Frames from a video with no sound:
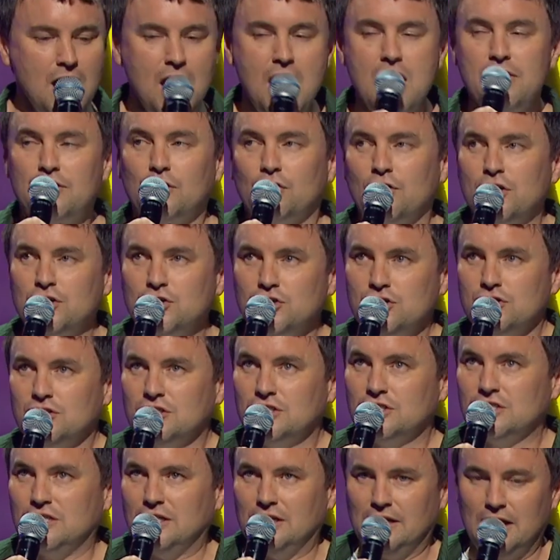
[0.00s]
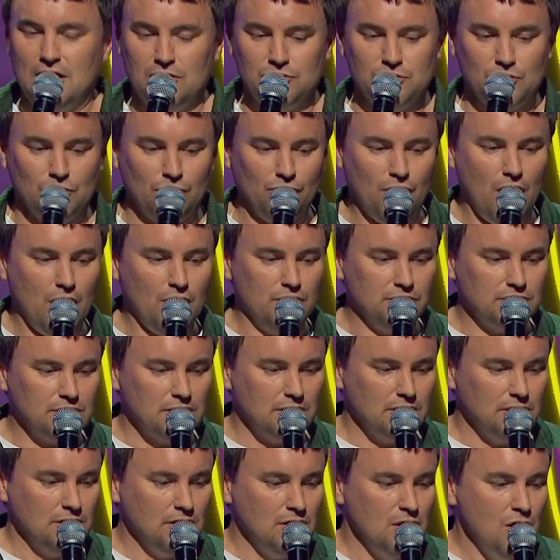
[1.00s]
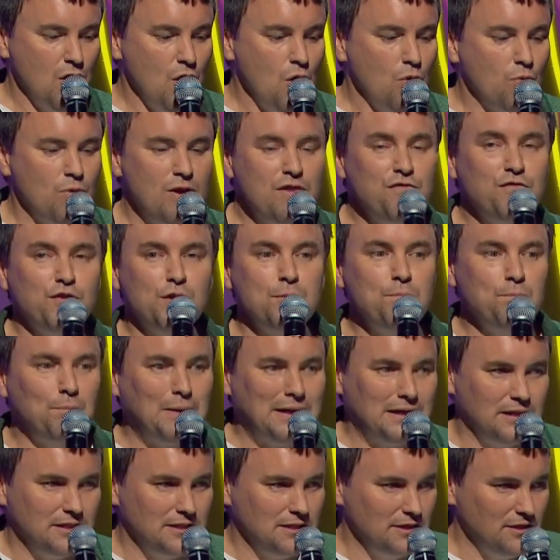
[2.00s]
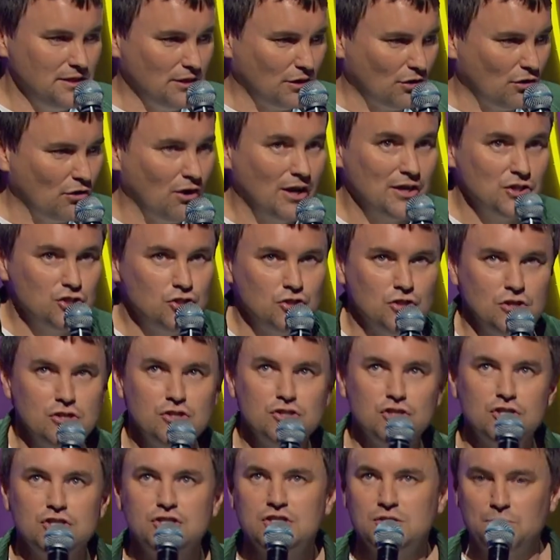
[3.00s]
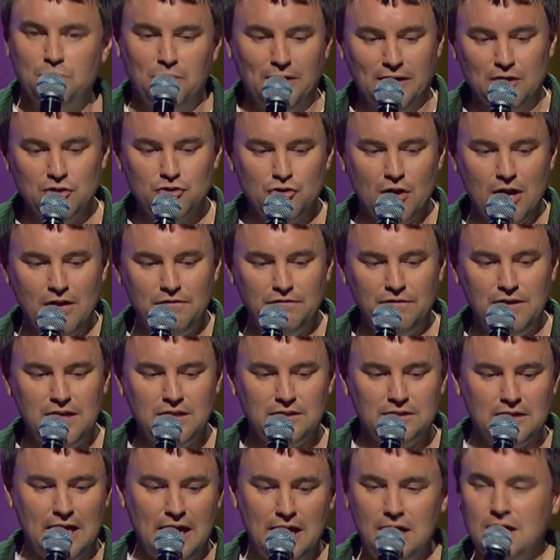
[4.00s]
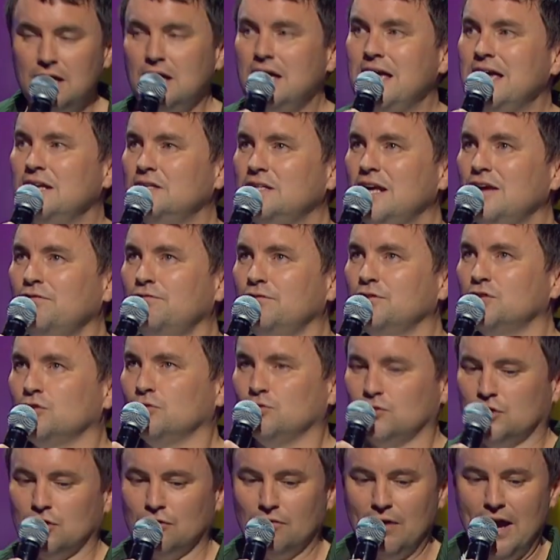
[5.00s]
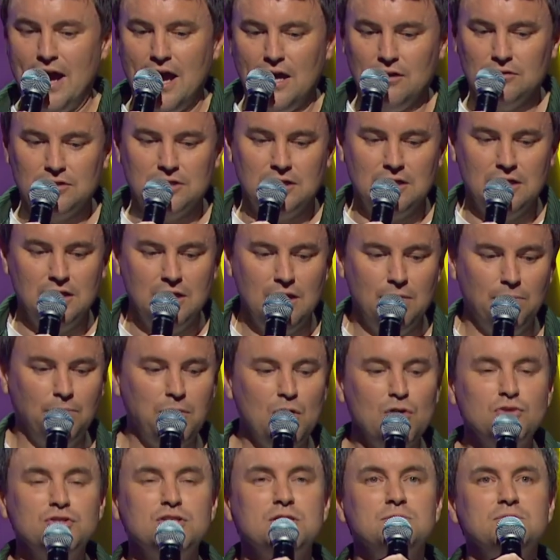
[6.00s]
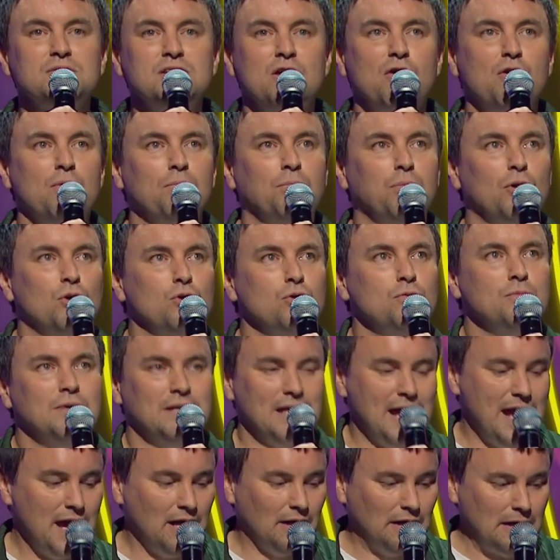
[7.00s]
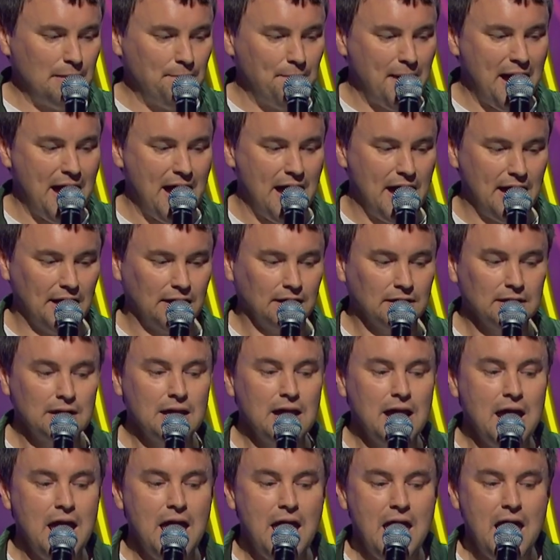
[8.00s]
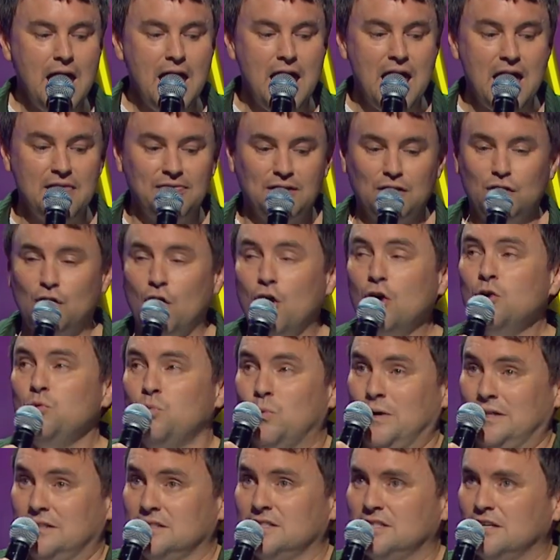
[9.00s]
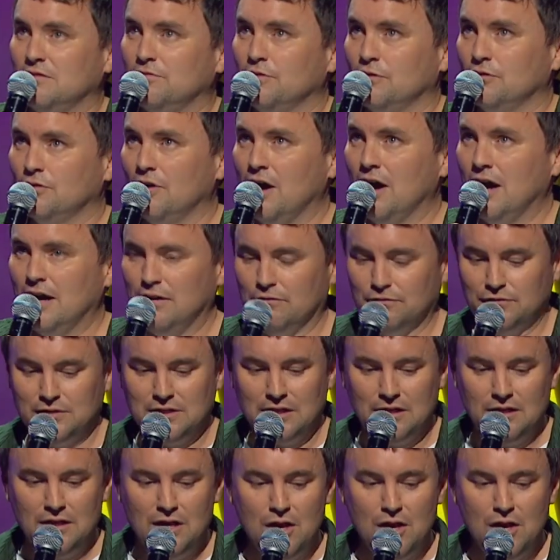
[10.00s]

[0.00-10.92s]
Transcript: The Christchurch City Council wrote, "We've completed the Christchurch spring trifecta. Daffodils are out. Blossoms are in bloom in Hagley Park. And the godwits have arrived.